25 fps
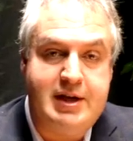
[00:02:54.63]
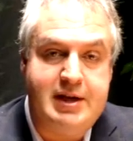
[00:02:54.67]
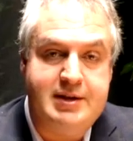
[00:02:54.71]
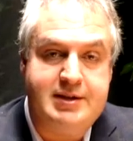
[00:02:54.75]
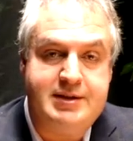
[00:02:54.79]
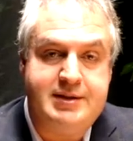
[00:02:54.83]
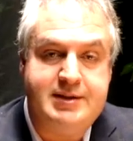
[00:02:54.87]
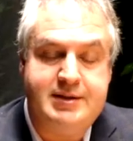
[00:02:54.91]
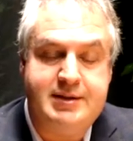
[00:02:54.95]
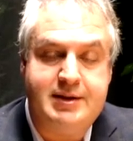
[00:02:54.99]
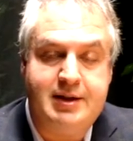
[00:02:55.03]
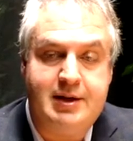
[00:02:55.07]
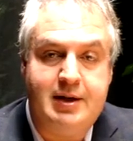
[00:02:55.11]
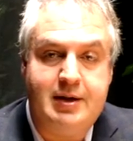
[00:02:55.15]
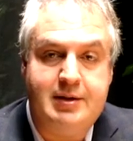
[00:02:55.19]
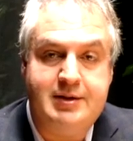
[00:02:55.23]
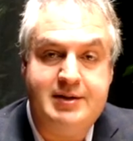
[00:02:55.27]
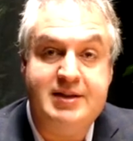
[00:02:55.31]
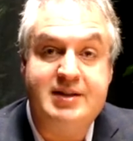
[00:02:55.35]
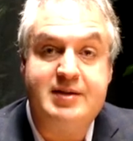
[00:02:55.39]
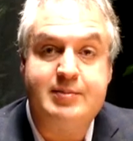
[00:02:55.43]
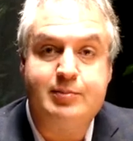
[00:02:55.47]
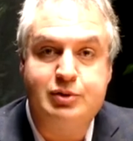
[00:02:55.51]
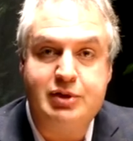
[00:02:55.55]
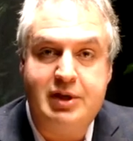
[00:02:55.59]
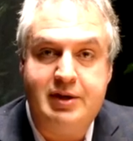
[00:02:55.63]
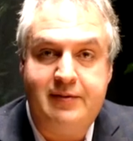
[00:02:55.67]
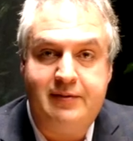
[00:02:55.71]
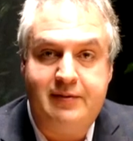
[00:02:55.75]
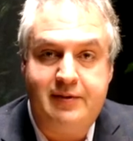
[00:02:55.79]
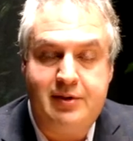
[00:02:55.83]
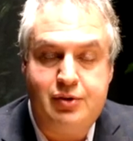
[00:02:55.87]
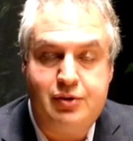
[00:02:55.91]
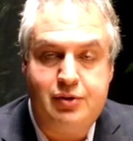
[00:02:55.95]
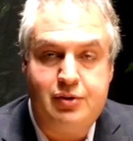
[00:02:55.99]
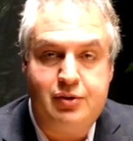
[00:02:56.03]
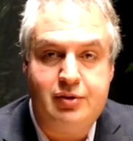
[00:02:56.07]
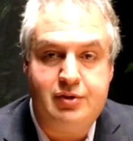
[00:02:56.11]
it's uh, display
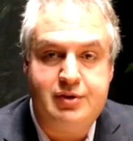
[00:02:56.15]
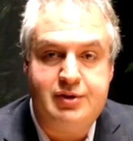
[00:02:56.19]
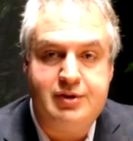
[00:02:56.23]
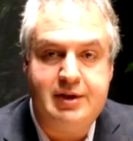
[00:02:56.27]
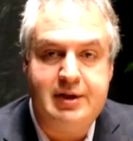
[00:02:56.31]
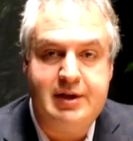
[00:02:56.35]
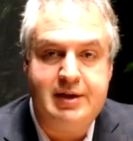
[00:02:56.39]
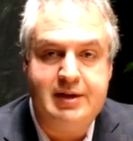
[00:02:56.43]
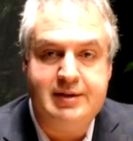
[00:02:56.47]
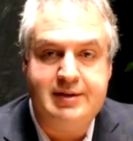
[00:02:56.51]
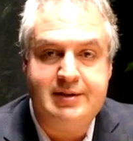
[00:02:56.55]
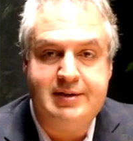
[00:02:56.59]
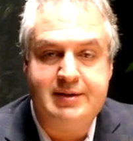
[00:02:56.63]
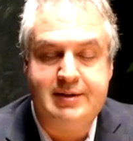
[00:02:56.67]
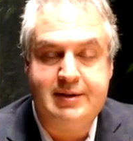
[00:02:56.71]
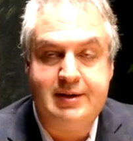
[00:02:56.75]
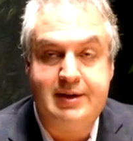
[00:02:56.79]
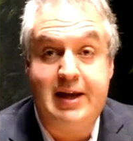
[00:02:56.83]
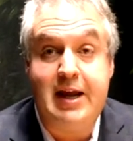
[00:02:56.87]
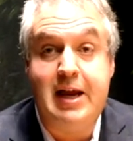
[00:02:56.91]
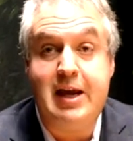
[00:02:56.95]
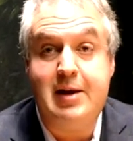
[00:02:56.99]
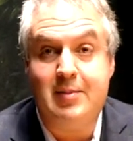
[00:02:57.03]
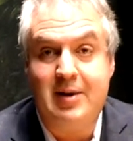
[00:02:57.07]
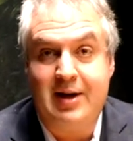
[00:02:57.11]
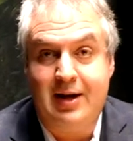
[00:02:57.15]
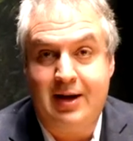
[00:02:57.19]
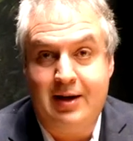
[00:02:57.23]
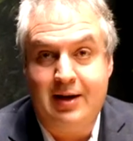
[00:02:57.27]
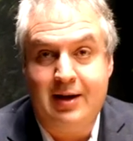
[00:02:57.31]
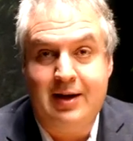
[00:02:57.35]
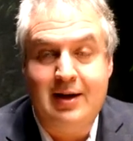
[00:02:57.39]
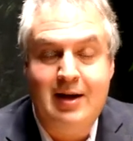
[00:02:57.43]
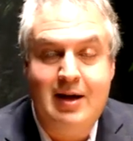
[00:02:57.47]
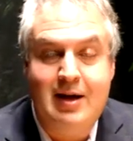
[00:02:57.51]
features, it's gaming,